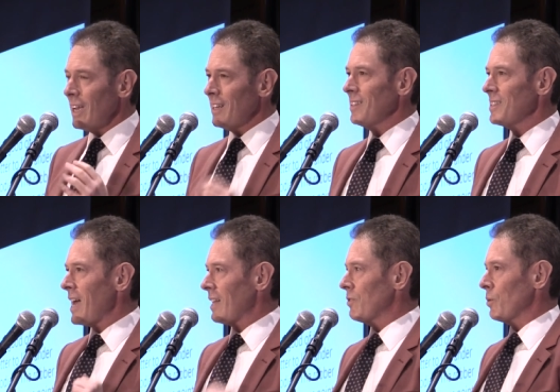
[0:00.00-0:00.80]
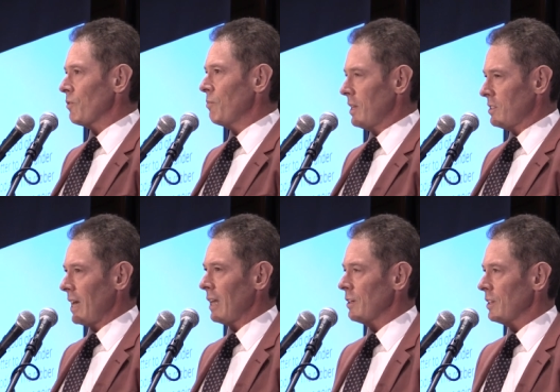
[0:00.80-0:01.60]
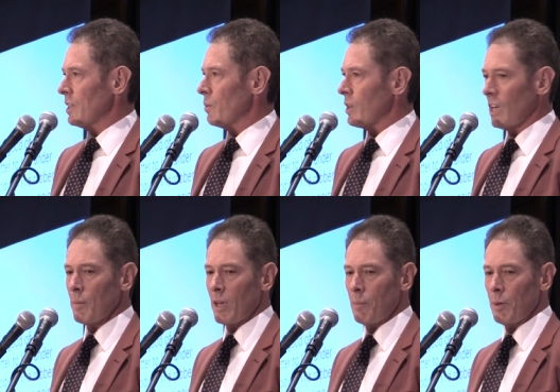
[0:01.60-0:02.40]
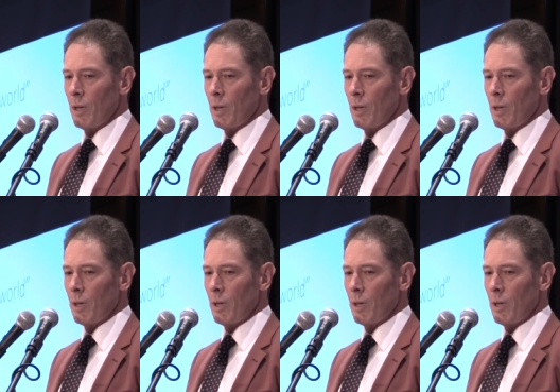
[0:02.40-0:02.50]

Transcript: it is that sort of mentality that we're coming up